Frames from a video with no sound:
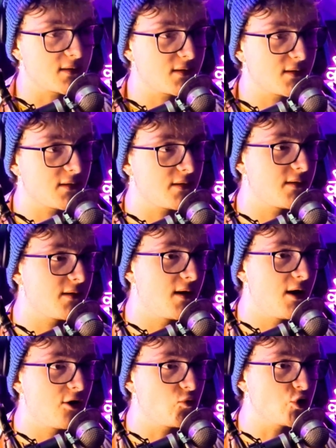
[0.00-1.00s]
uh,
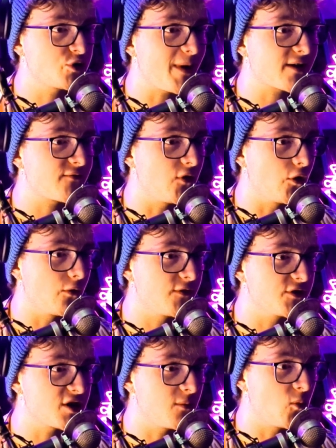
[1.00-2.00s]
respectful for
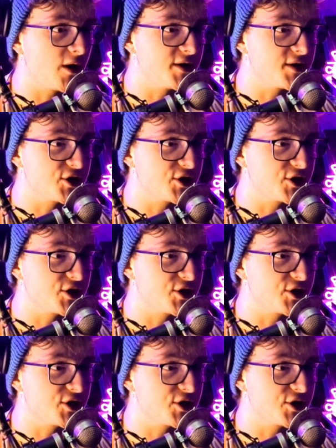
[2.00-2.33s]
someone to